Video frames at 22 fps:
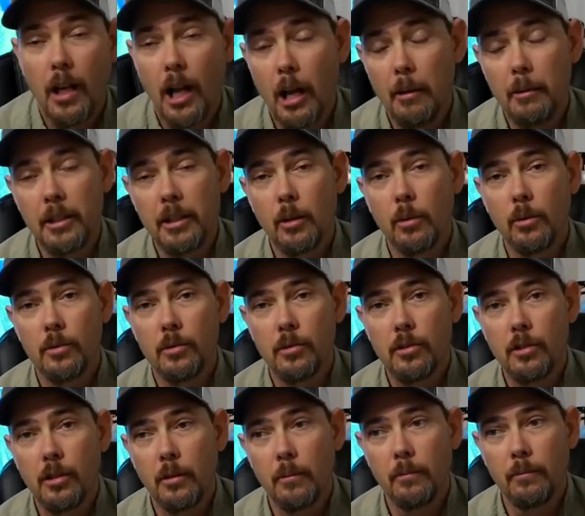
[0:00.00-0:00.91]
I'll be doing
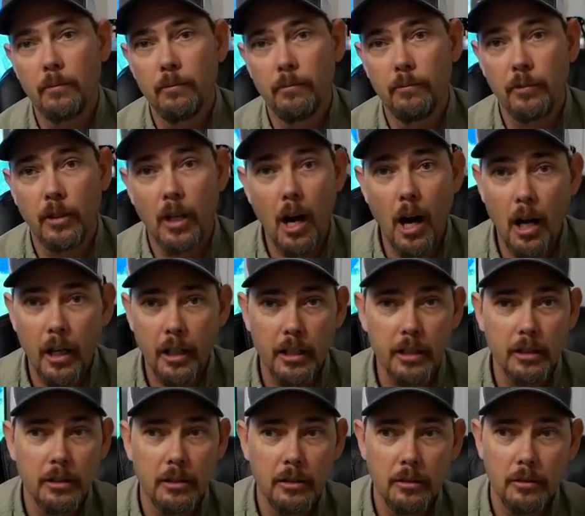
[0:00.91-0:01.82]
some
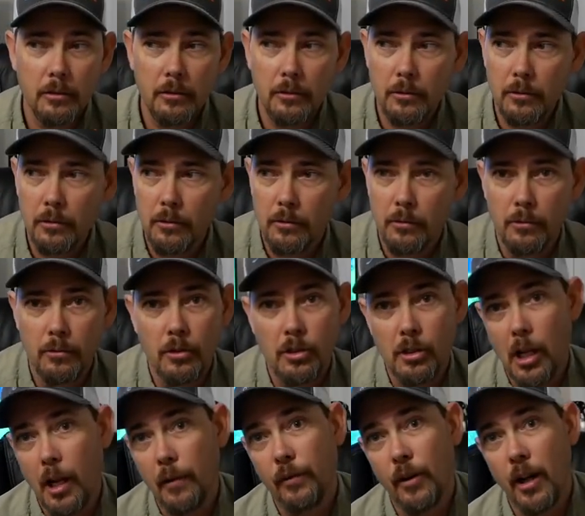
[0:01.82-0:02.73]
blogging,
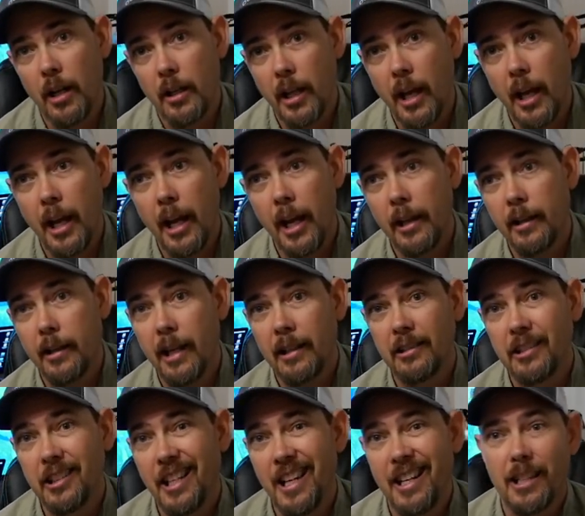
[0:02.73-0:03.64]
stuff like that
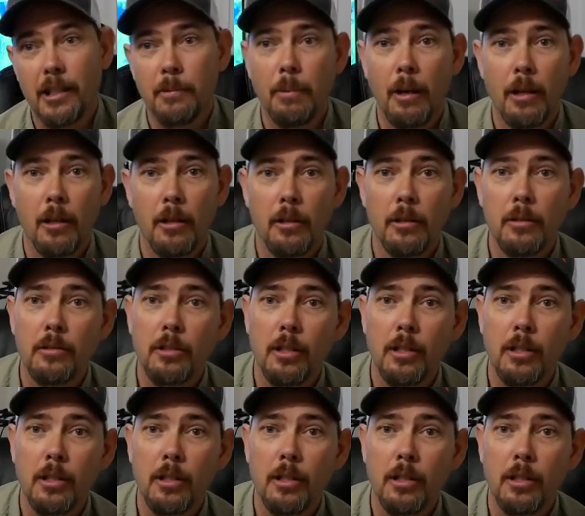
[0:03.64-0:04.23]
at the expo,